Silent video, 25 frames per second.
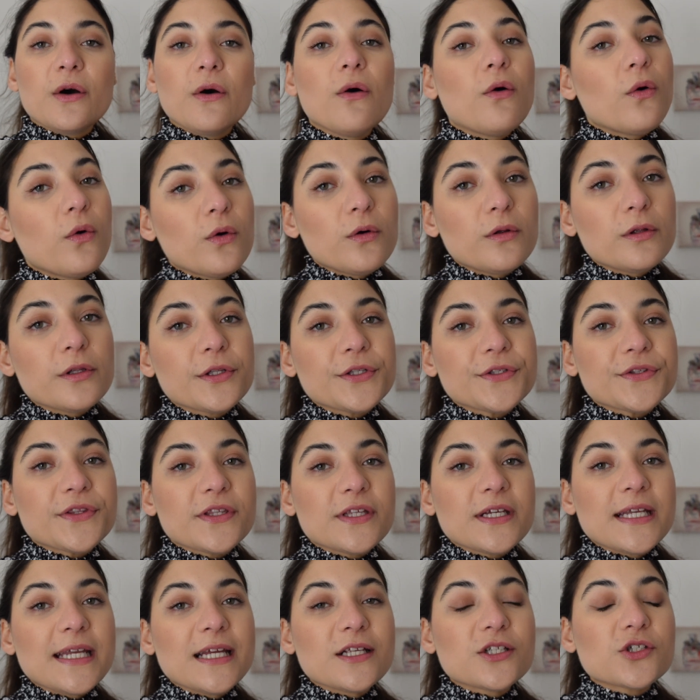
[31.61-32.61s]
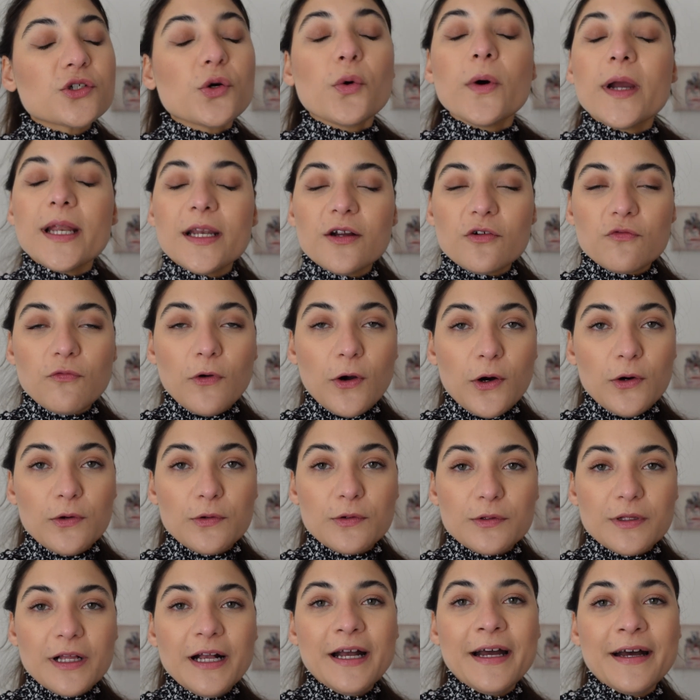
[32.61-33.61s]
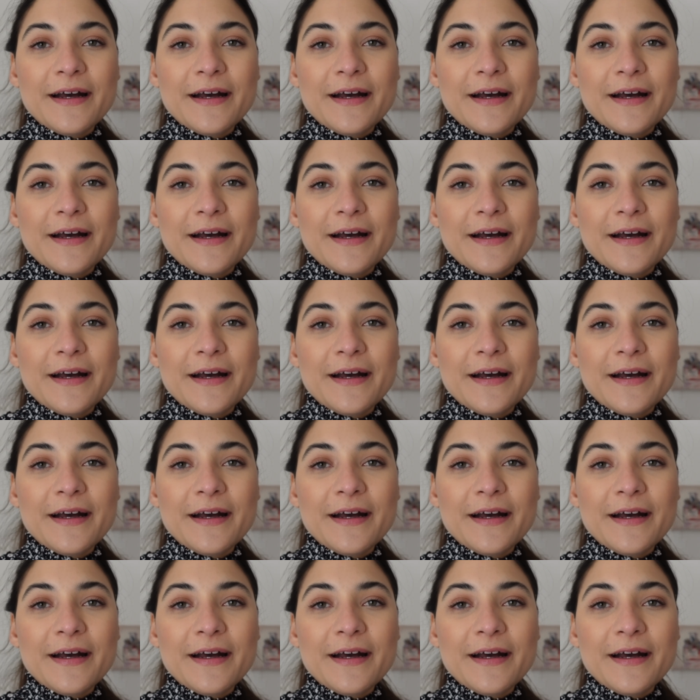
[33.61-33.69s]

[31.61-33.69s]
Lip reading: all the toilet roll,